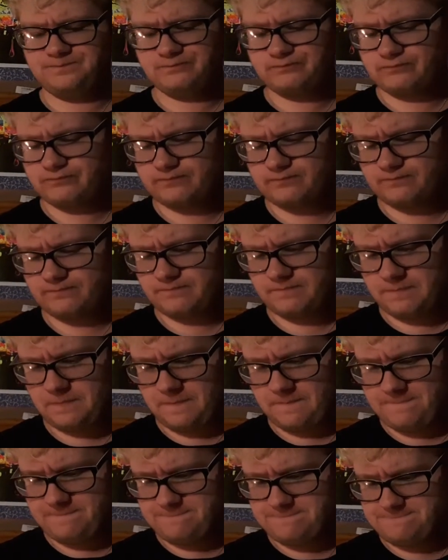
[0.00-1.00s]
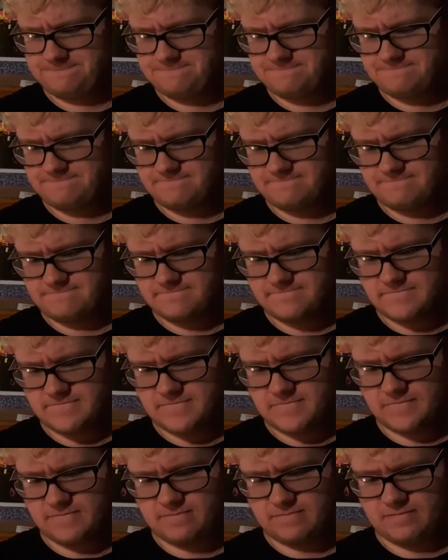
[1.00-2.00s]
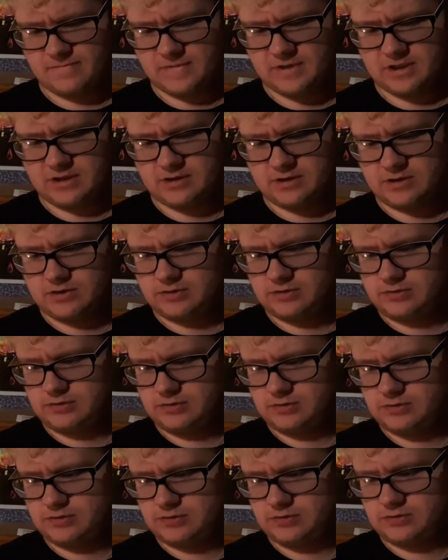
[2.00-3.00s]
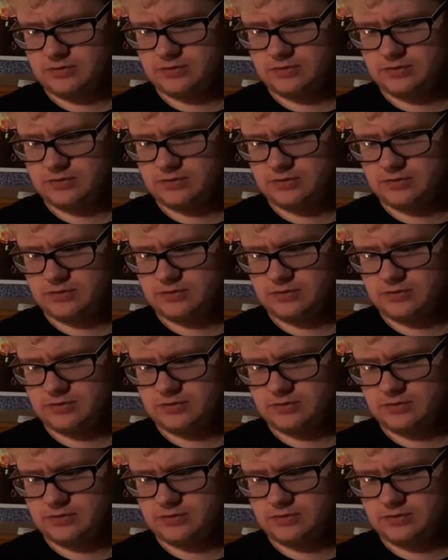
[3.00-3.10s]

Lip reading: (no one is talking)